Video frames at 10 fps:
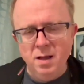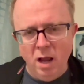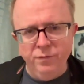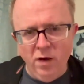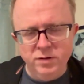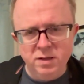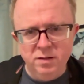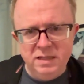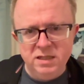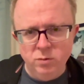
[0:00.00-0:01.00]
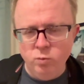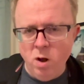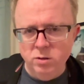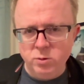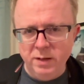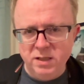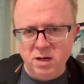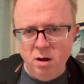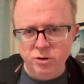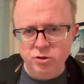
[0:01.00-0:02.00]
Hello folks, this is the world's quickest
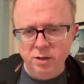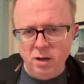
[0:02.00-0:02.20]
card trick.